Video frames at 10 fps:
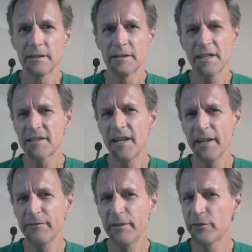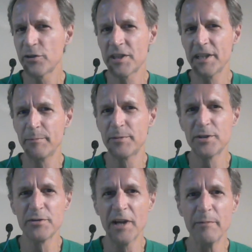Does life ever seem
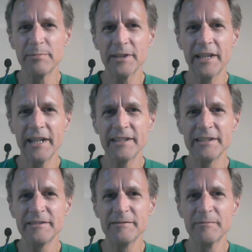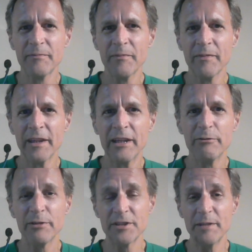too complicated?
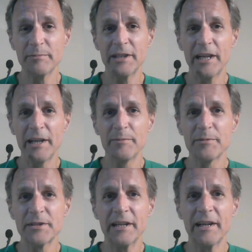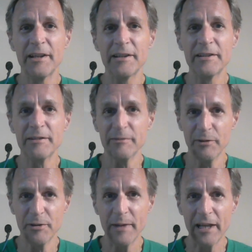Well, sometimes
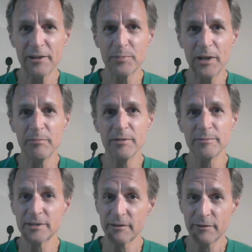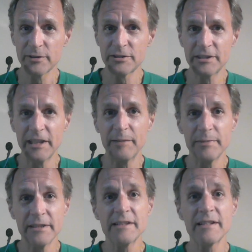with math problems, the first
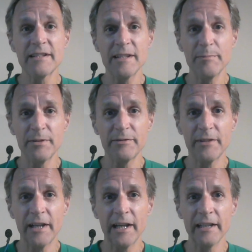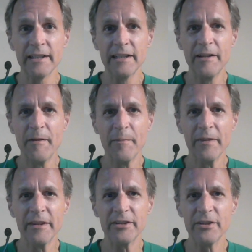step is to simplify.
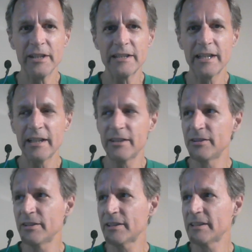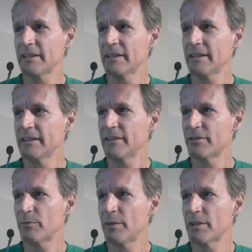So let's take a look.
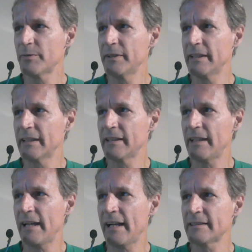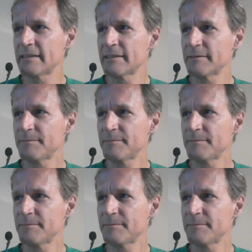These are ones we did in class.